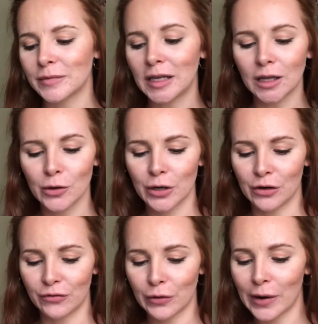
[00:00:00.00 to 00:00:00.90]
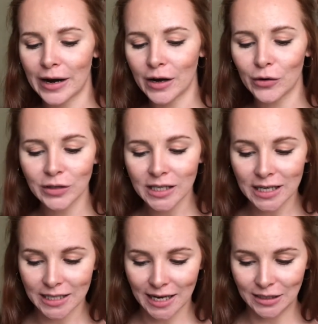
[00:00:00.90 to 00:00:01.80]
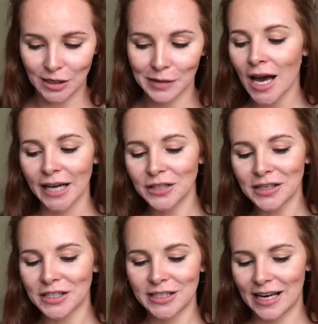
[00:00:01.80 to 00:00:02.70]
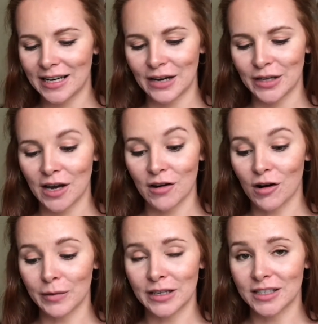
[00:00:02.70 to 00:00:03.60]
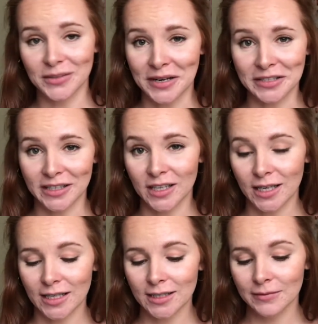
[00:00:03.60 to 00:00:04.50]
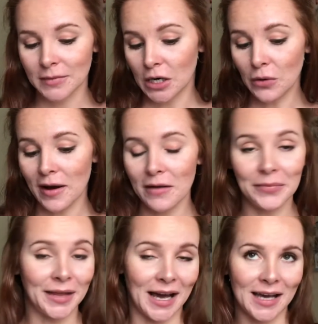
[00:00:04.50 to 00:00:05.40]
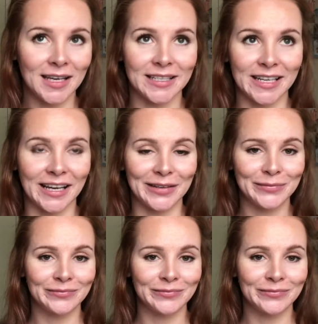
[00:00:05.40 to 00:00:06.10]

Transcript: me loco for wearing only a tank top. I don't understand how they can all be in sweaters and hoodies. Oh well, I can tan.